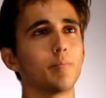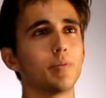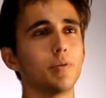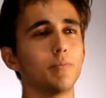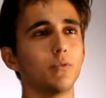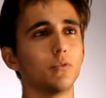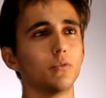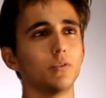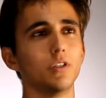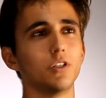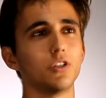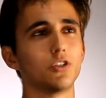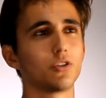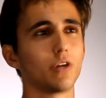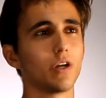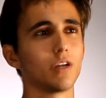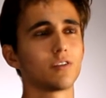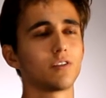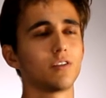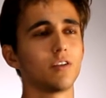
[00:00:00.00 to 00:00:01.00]
People really
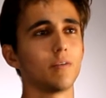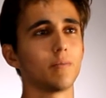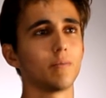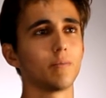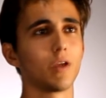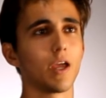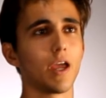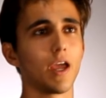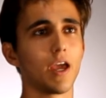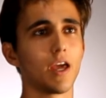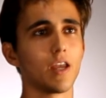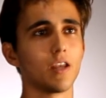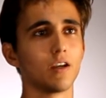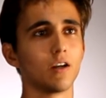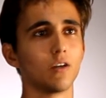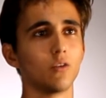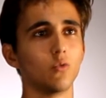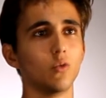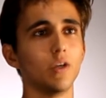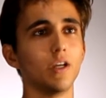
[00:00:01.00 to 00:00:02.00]
trust him and
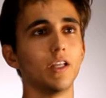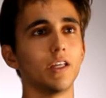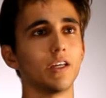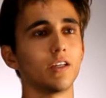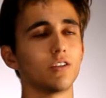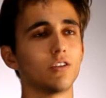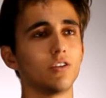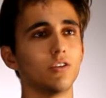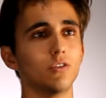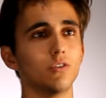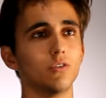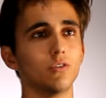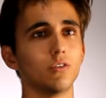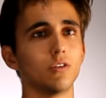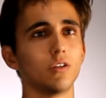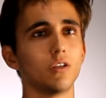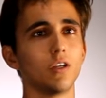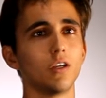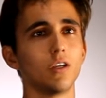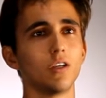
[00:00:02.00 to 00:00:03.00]
are willing
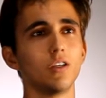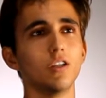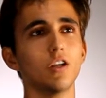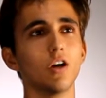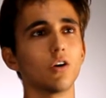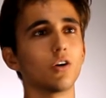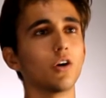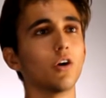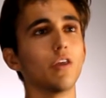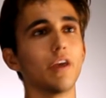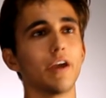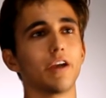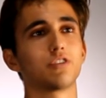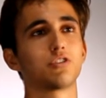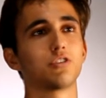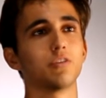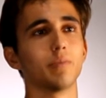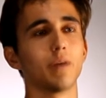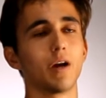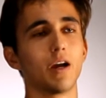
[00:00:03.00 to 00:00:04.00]
to, you know, go the
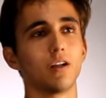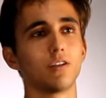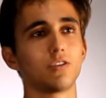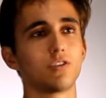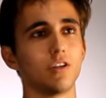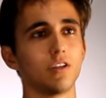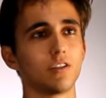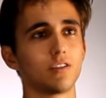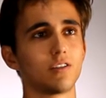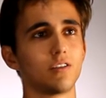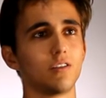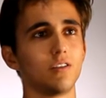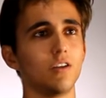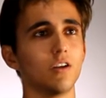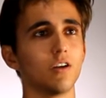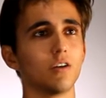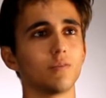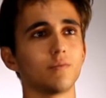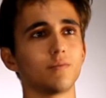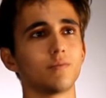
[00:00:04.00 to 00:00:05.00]
extra mile just, you
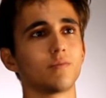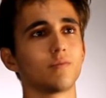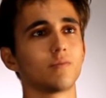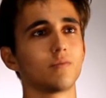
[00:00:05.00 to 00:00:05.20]
know,